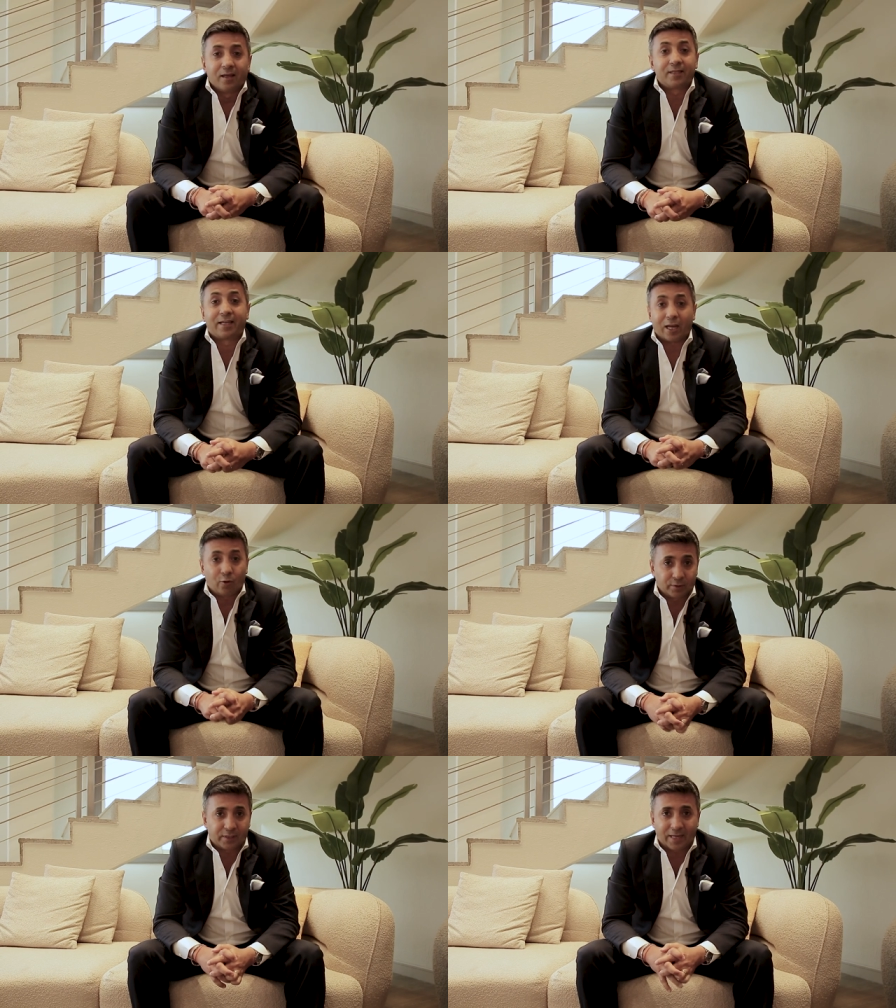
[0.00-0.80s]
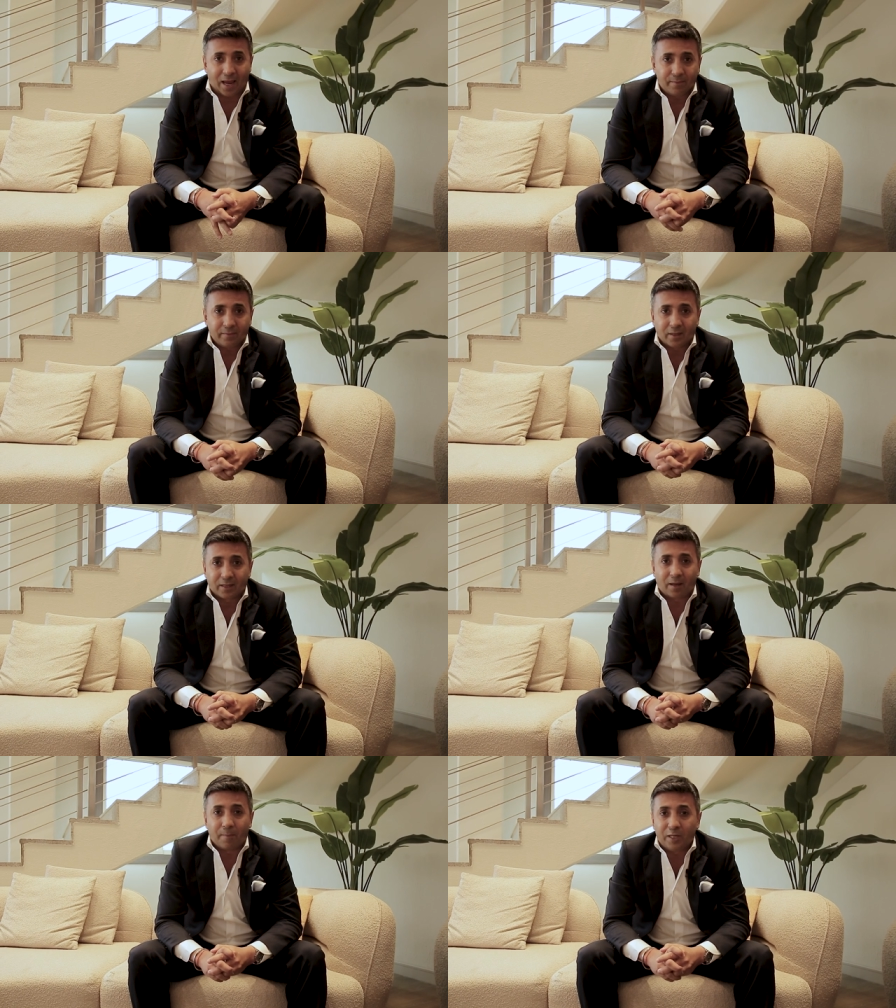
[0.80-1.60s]
There's a guy called Sam,
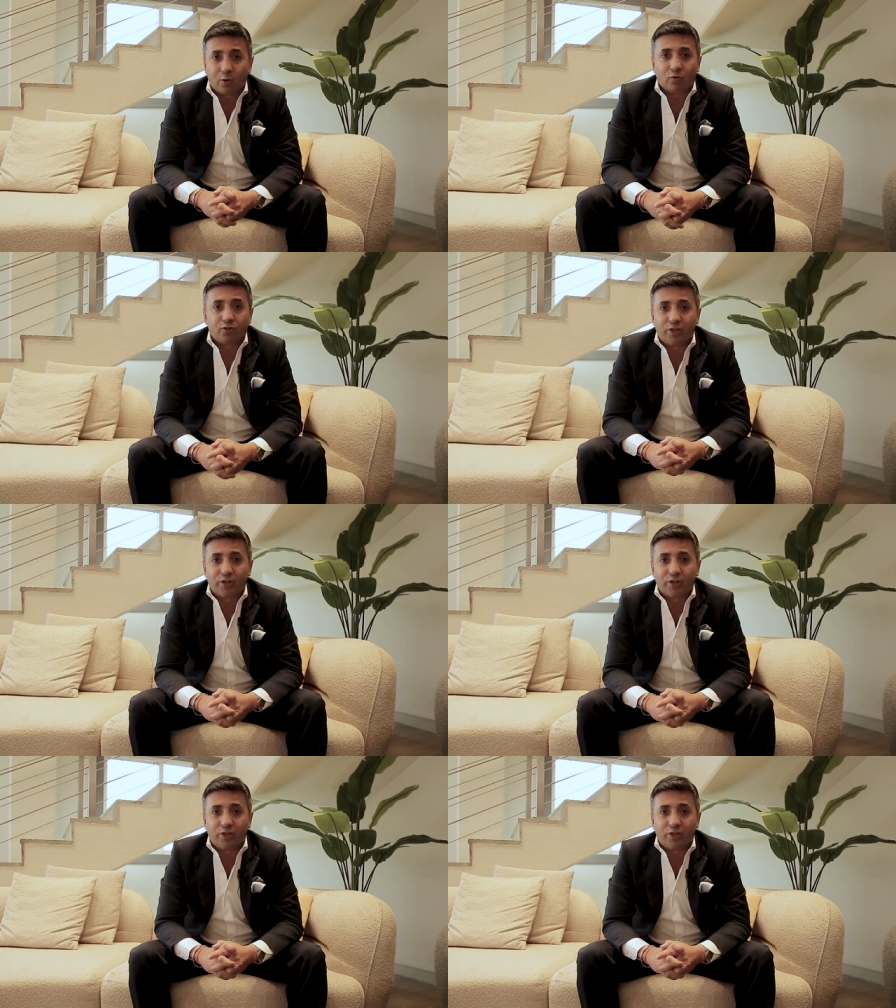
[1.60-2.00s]
company called